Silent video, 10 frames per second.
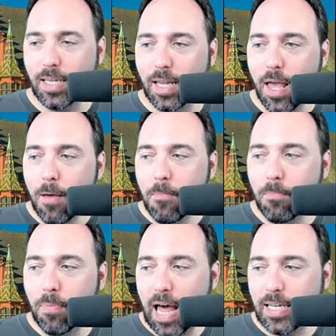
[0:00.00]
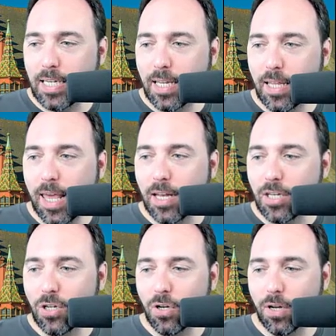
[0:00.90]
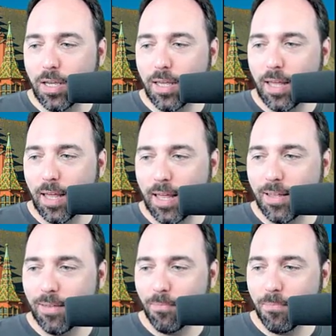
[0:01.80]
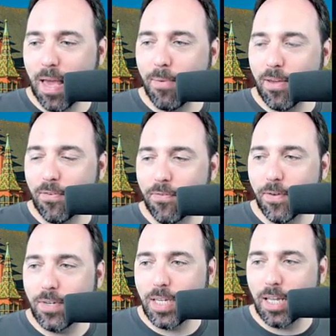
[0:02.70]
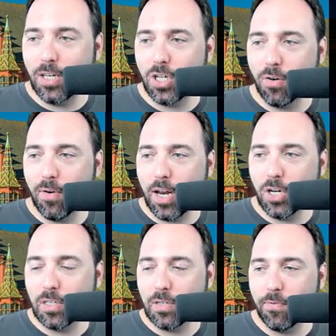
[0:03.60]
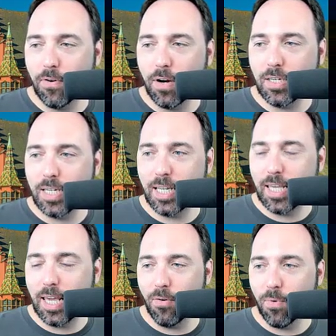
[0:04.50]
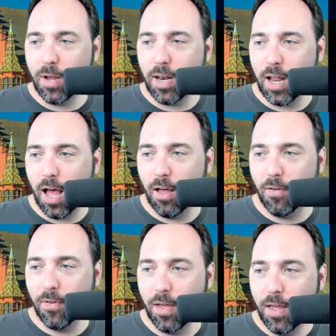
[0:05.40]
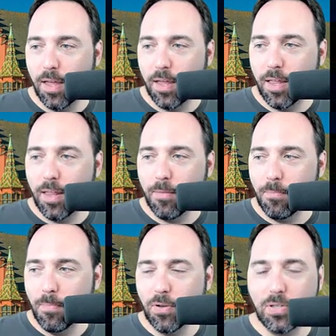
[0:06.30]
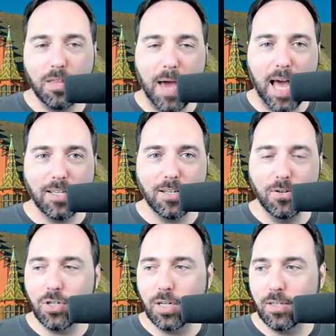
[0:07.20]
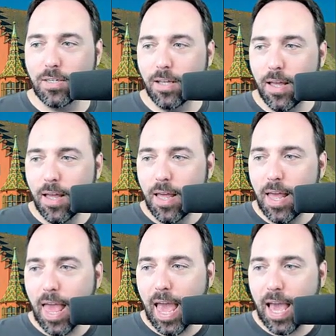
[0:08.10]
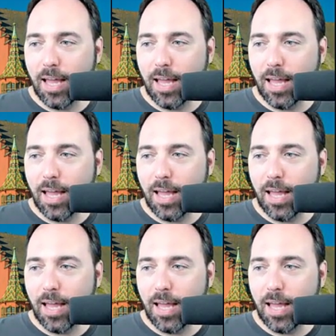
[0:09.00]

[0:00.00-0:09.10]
to maximizing, but it took maybe 15 generations for us to get rid of most of the bad solutions.